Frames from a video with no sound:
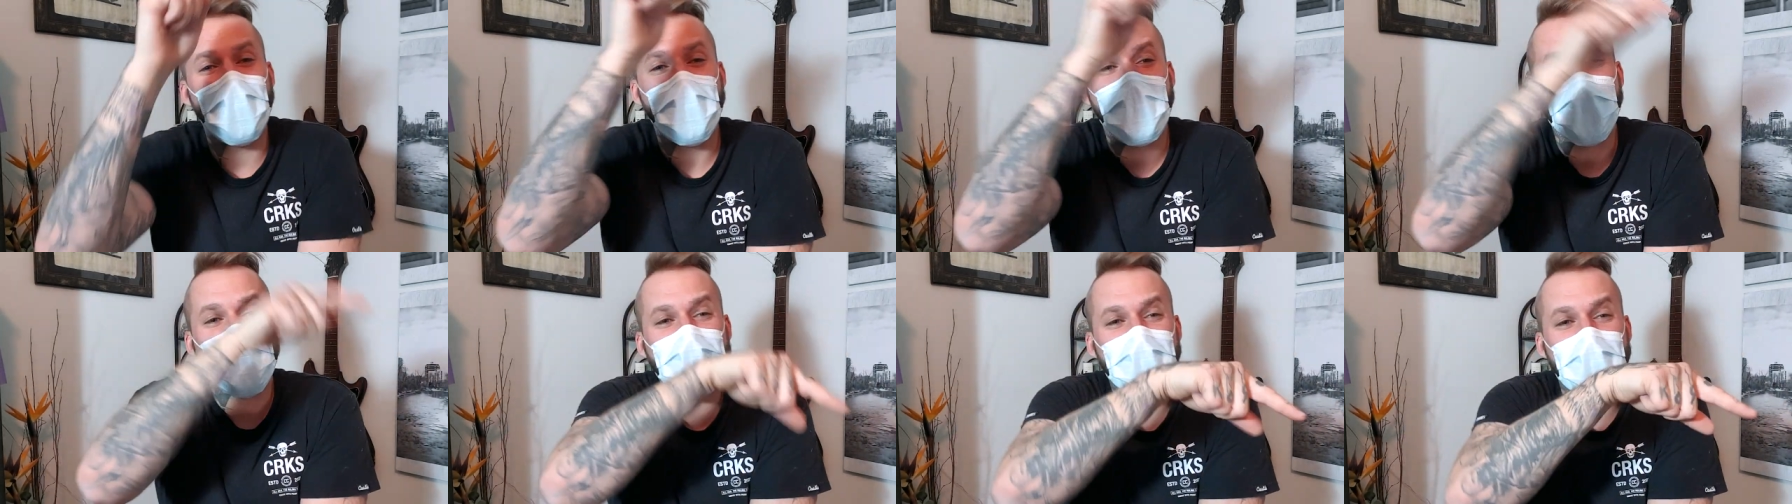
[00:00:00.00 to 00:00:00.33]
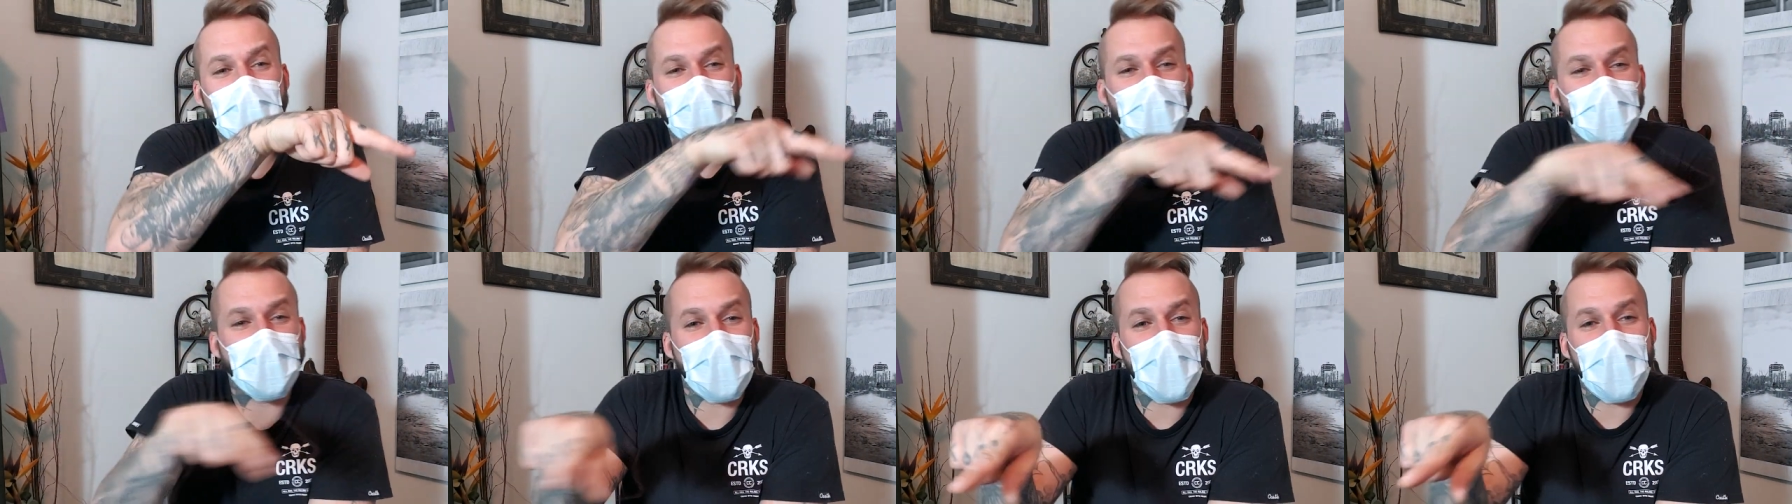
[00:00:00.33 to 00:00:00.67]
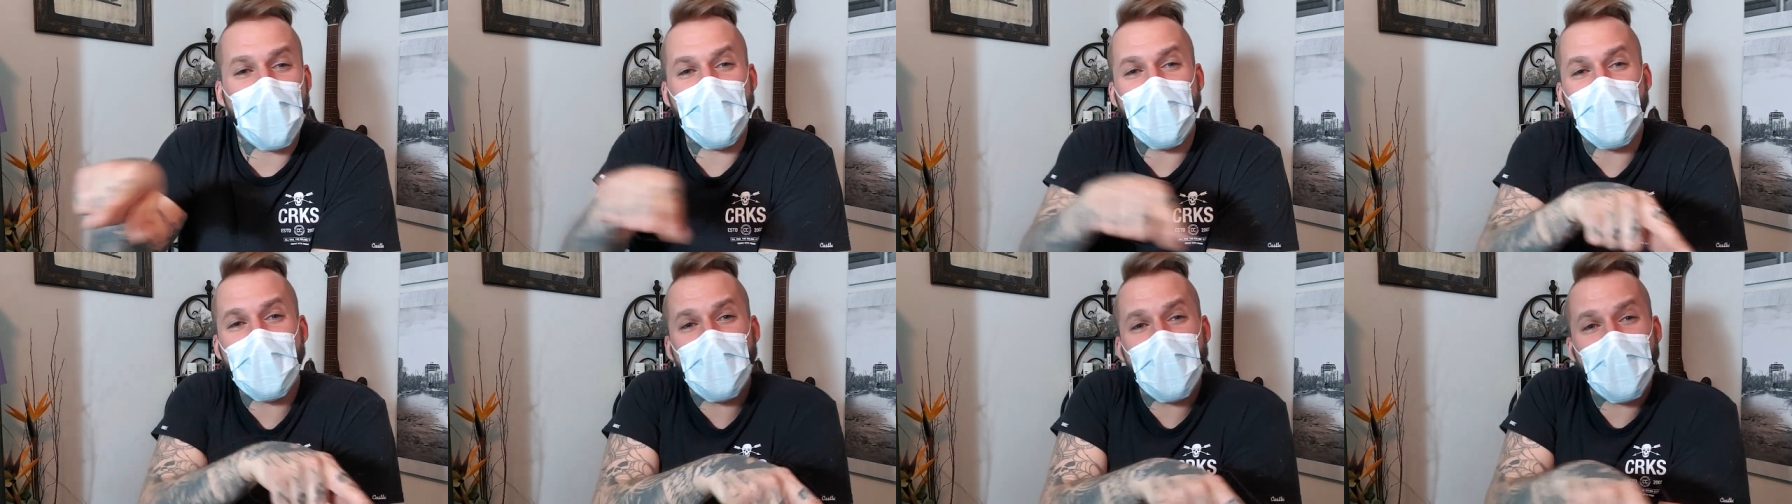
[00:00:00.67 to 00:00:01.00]
somewhere down
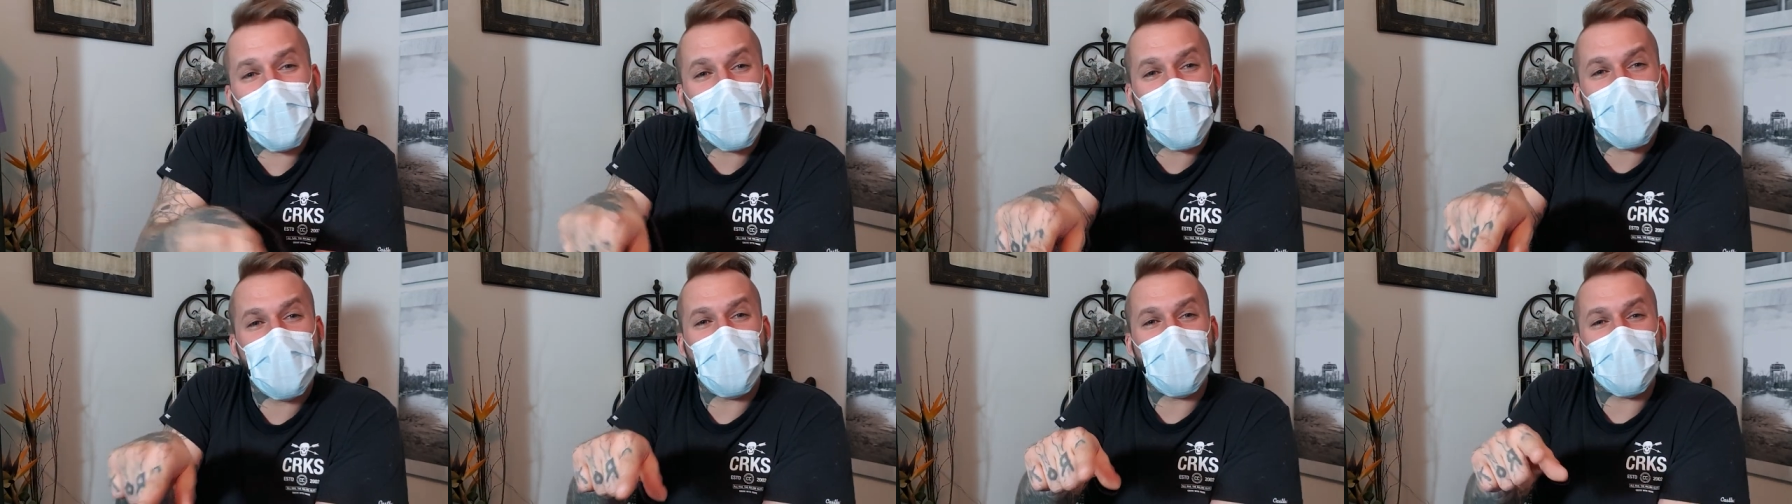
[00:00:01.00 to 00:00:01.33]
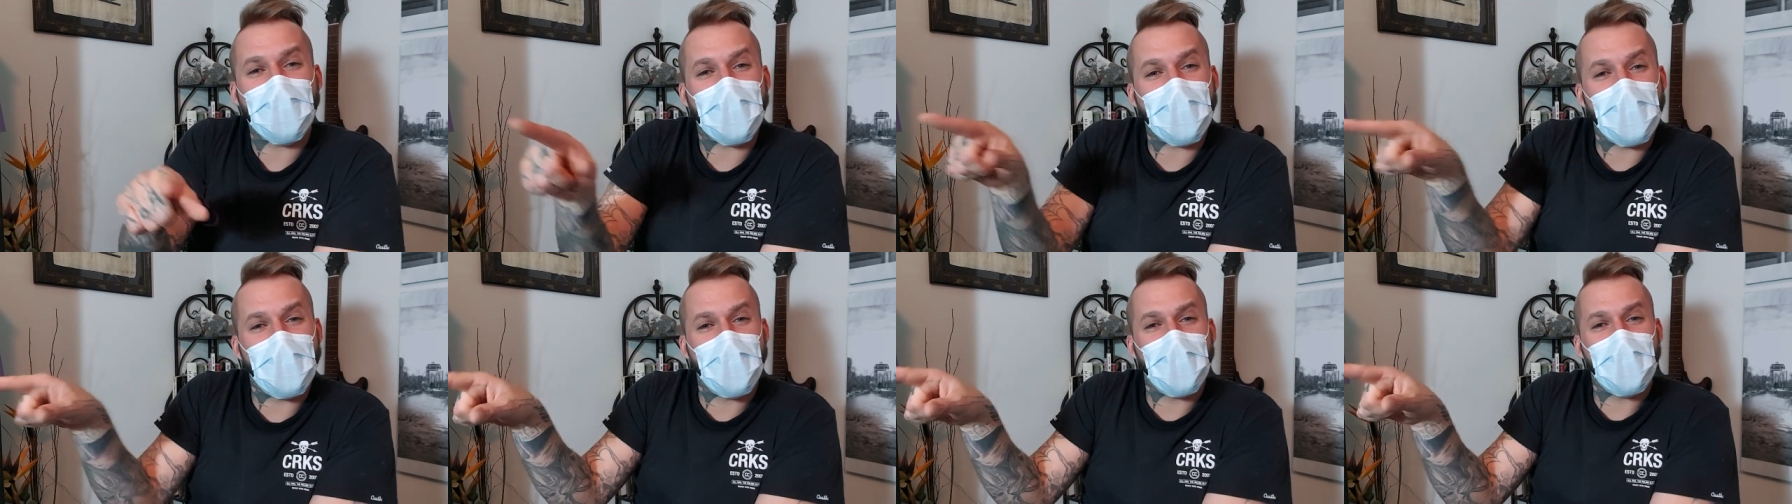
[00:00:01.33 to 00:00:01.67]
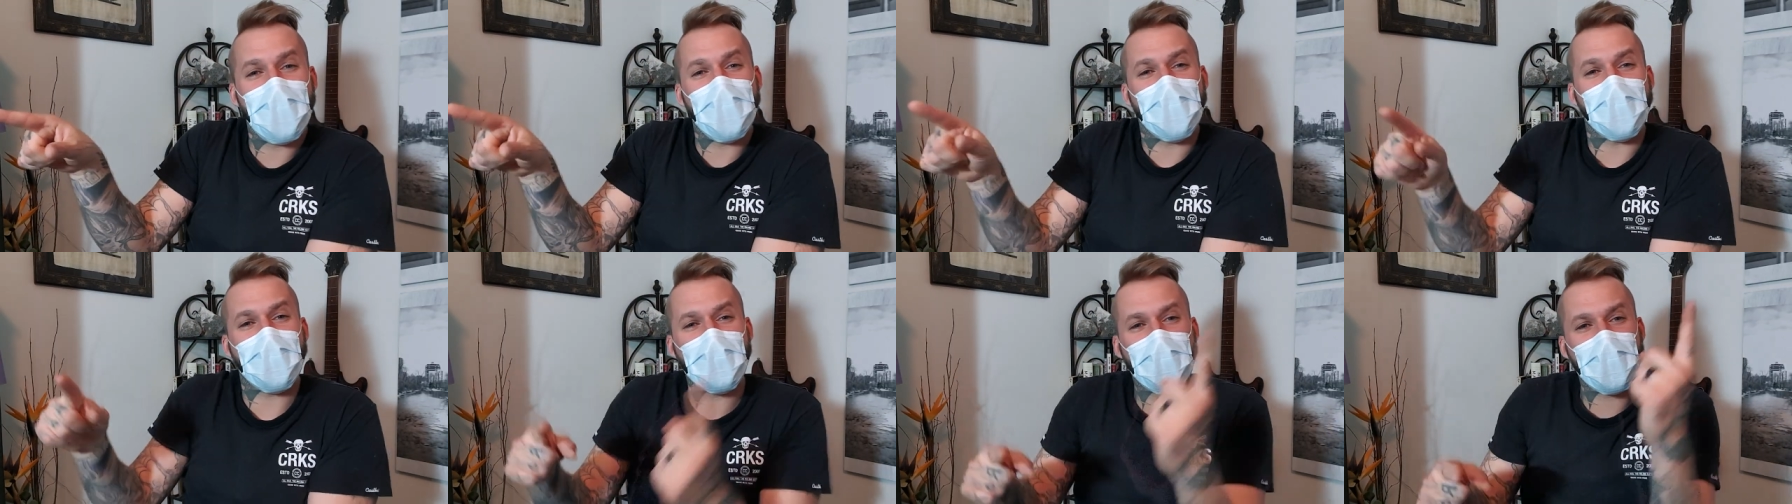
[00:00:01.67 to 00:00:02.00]
here, or
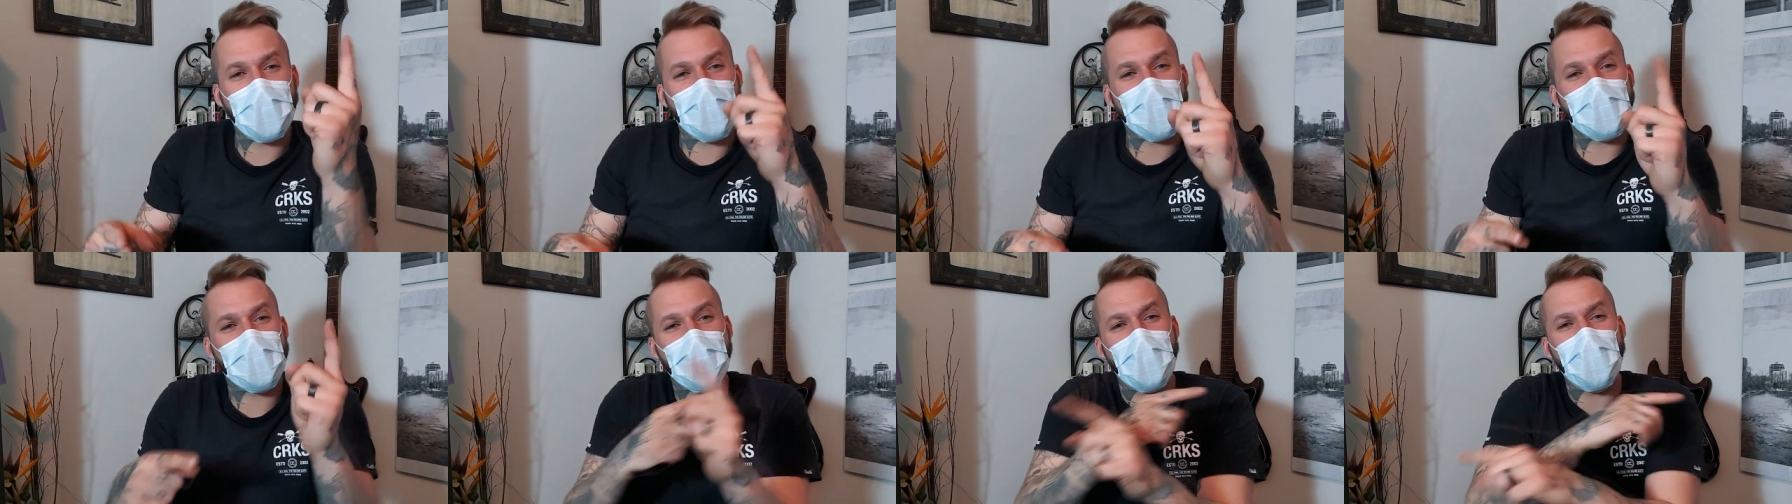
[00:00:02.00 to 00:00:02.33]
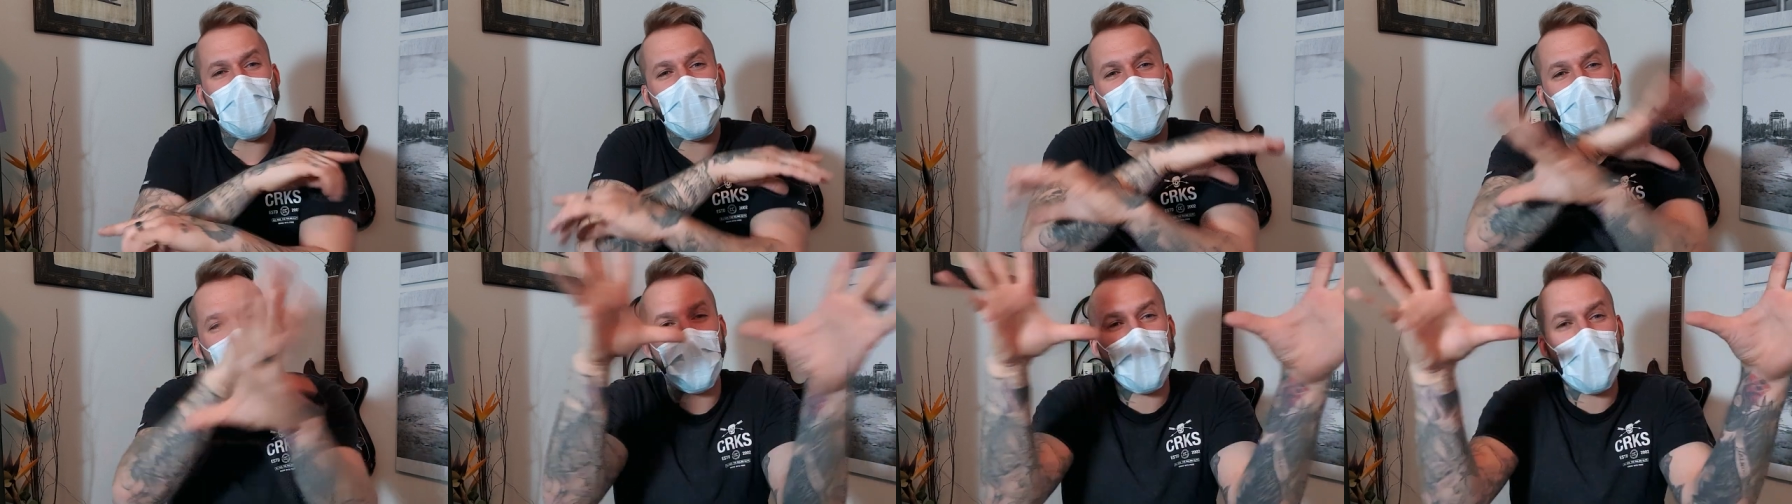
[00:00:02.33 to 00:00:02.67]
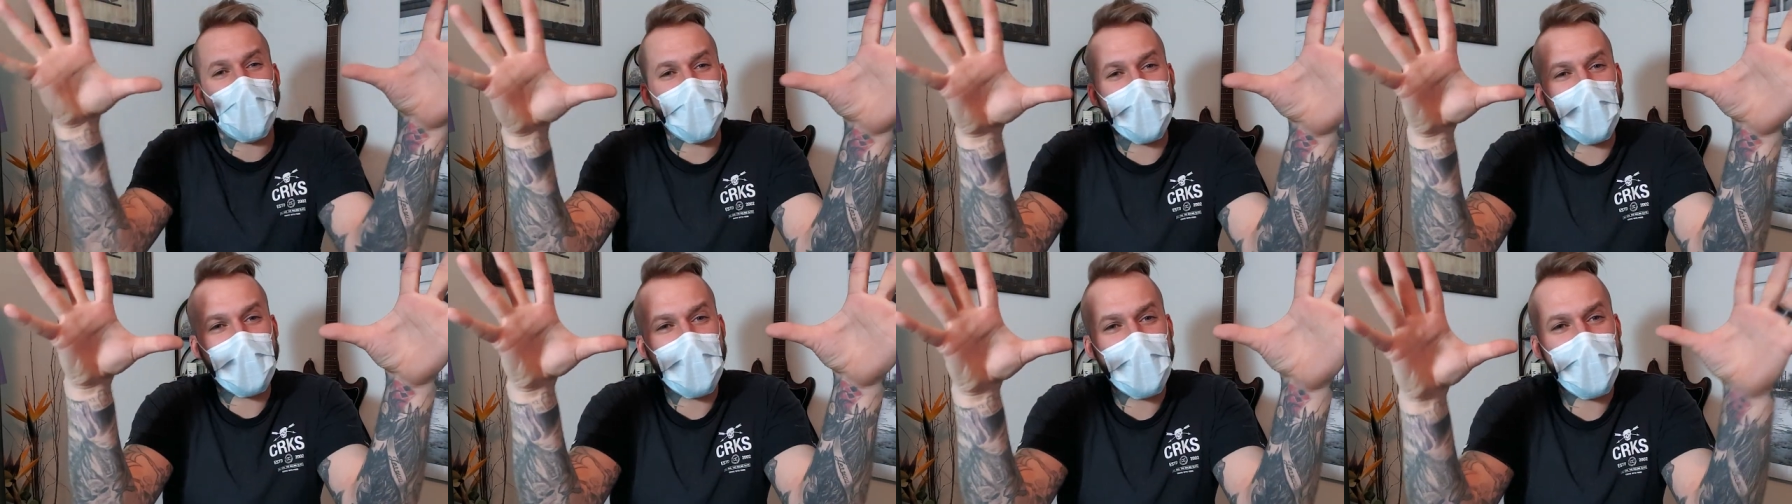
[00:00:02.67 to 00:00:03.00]
somewhere around
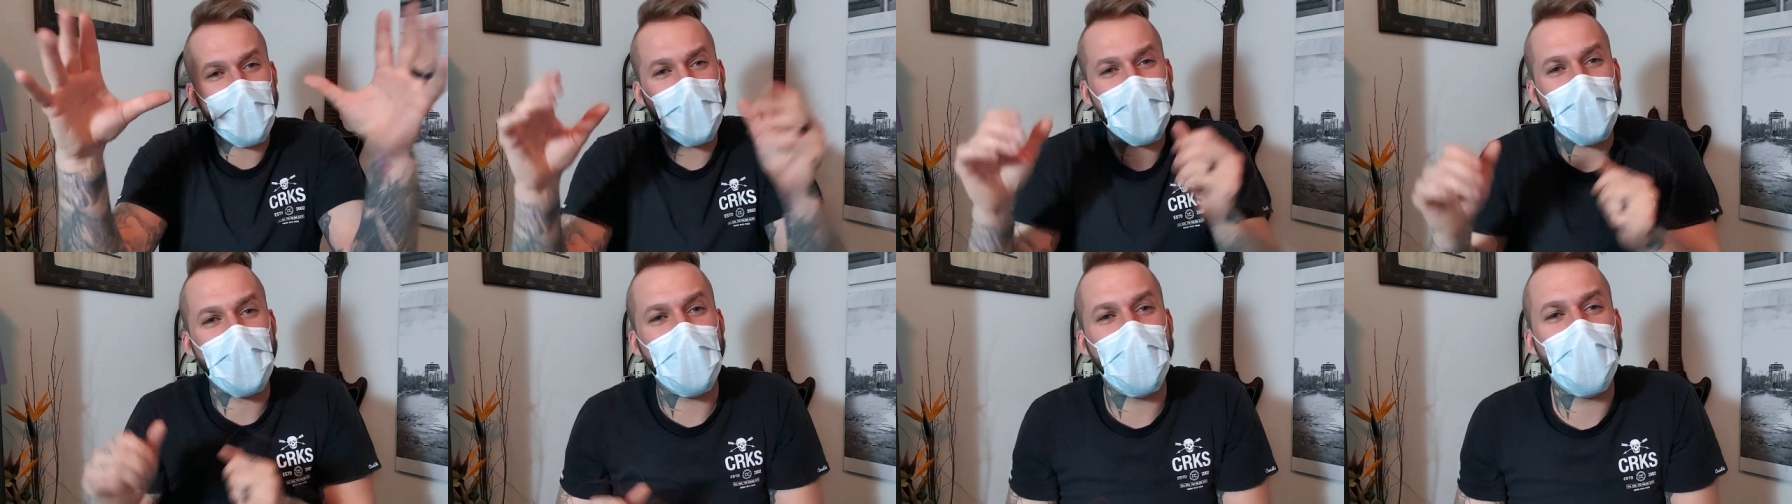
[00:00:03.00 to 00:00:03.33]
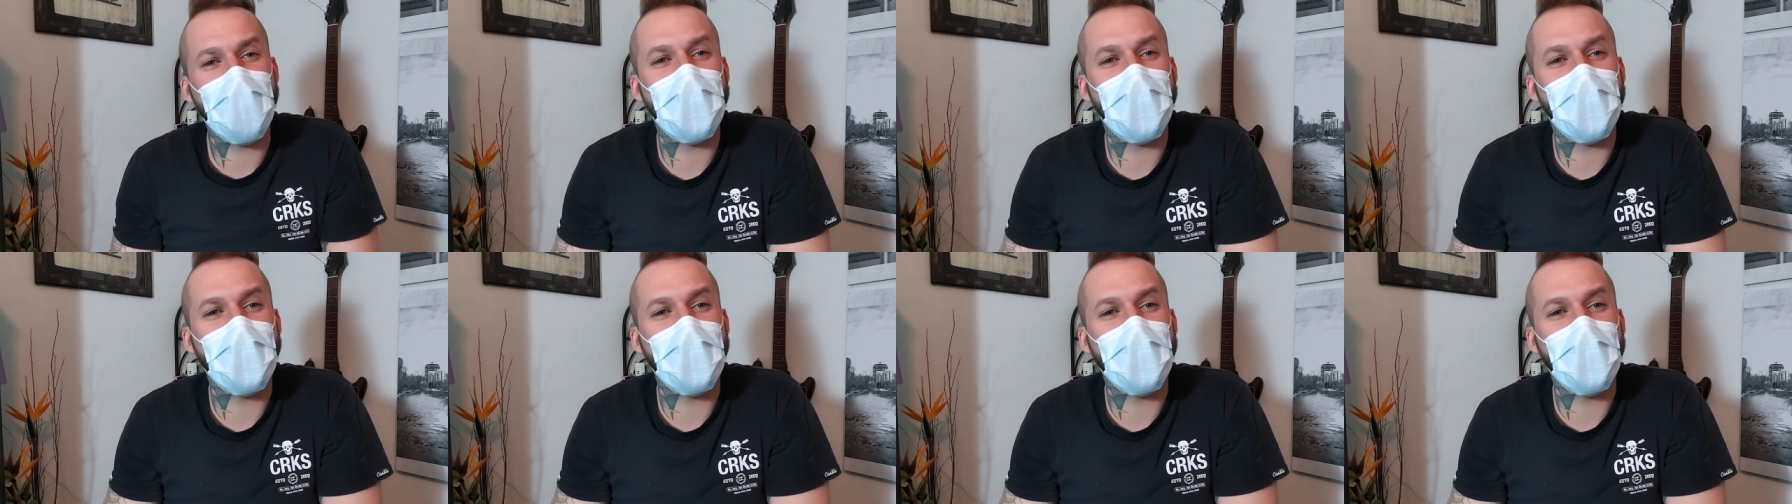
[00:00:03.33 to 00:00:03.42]
here,